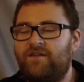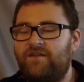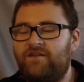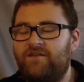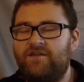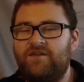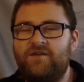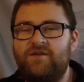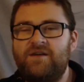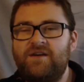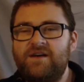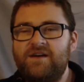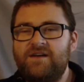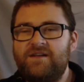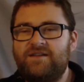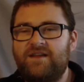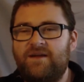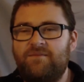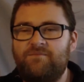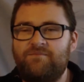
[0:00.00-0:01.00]
to do,
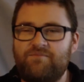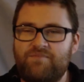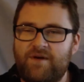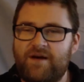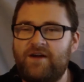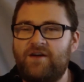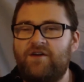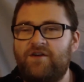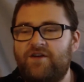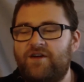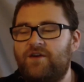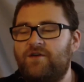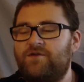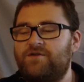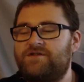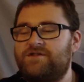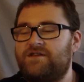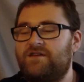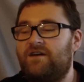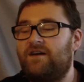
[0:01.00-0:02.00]
then bring it onto
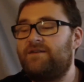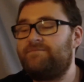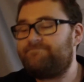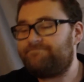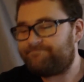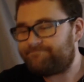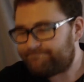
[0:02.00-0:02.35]
your site,